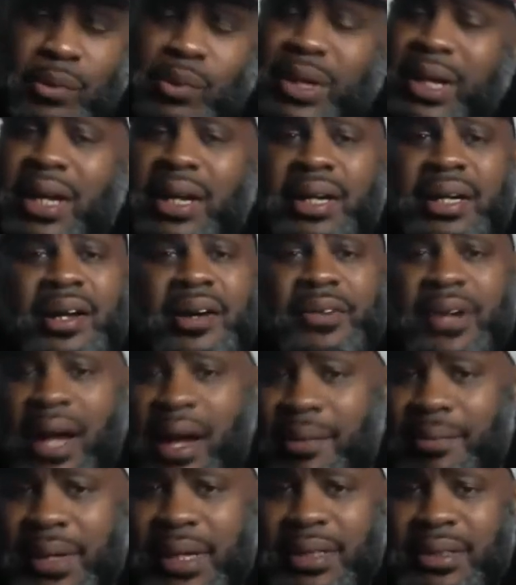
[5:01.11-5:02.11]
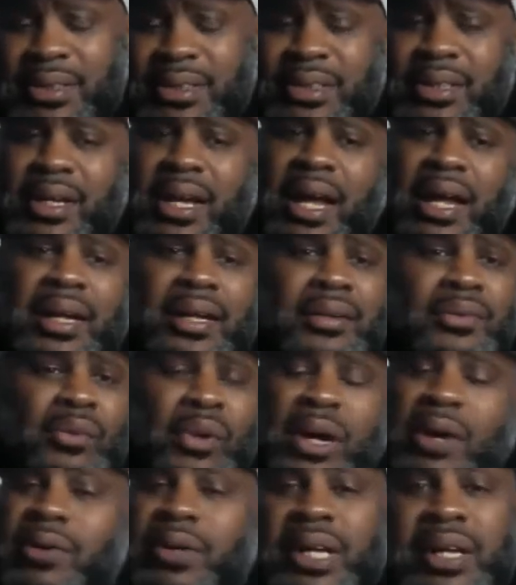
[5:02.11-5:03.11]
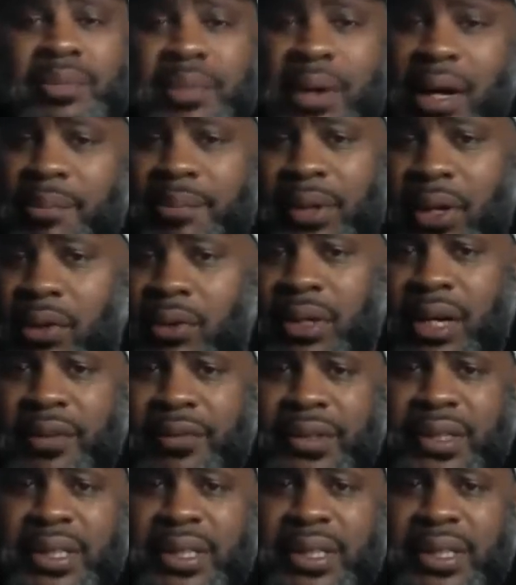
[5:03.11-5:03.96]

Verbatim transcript: We get enough comments and we're going to keep uploading every